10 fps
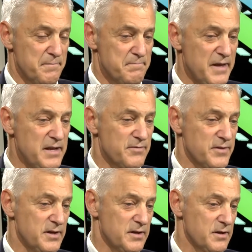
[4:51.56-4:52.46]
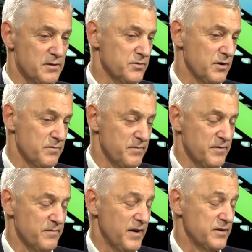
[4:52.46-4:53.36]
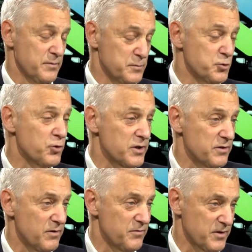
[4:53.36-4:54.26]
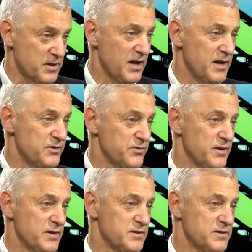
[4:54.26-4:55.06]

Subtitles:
many of in fact, the majority of the clients